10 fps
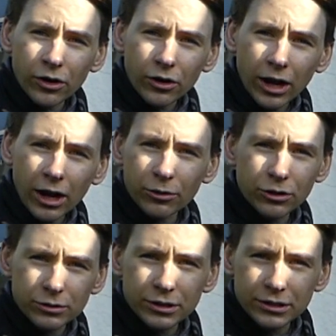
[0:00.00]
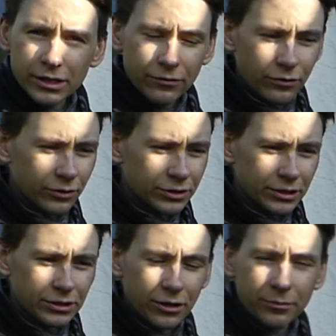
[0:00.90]
how to use the Zephyr
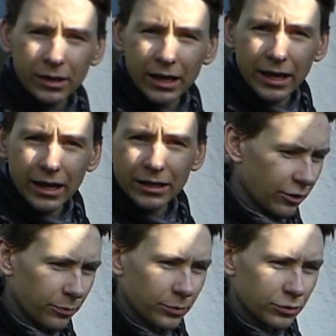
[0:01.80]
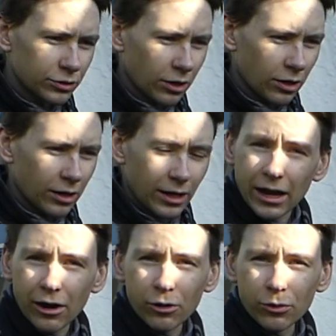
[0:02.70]
system, and hope you saw
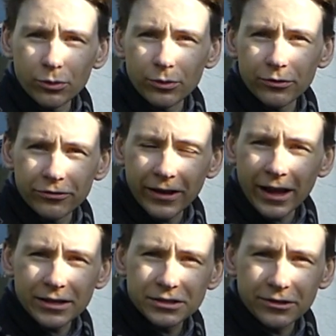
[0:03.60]
how fast,